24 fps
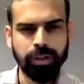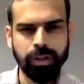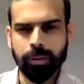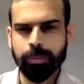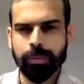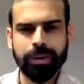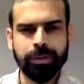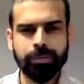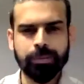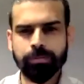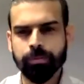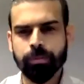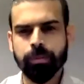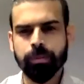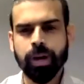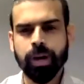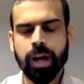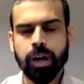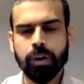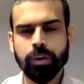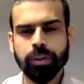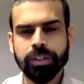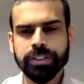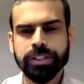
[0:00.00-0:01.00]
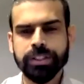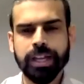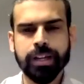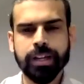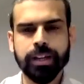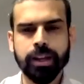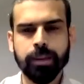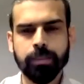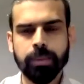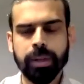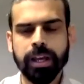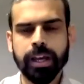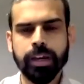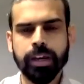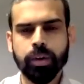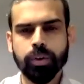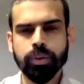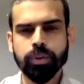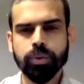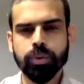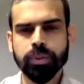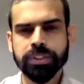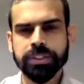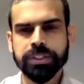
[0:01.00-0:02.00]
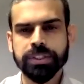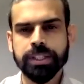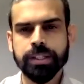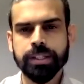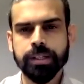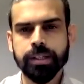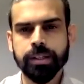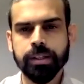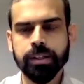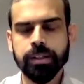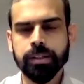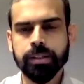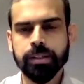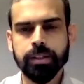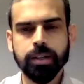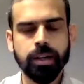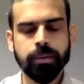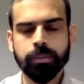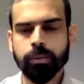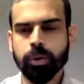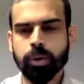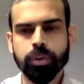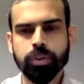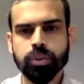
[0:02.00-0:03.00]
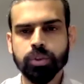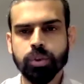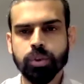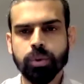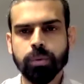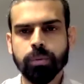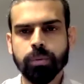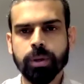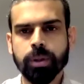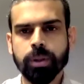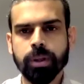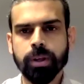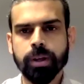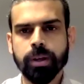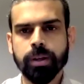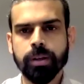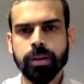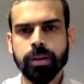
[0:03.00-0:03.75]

but how does that apply onto a city? I'm not sure about that.